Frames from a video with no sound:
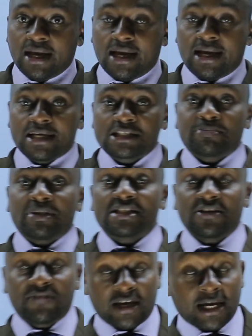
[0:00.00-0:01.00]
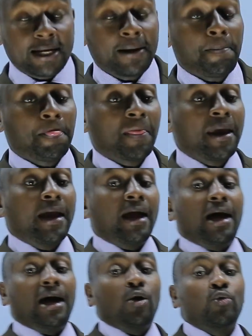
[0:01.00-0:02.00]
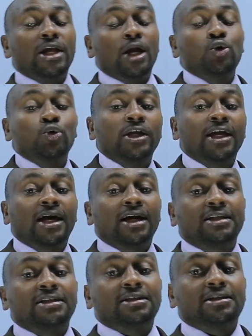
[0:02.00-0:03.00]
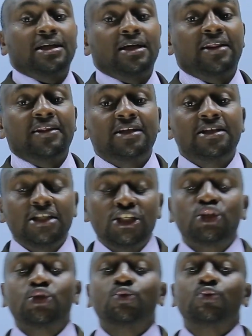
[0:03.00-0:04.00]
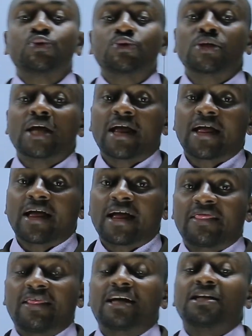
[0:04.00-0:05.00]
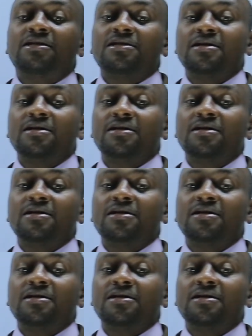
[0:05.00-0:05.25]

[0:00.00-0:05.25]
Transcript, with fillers: Uh, specifically, uh, we are looking at uh, the tissues that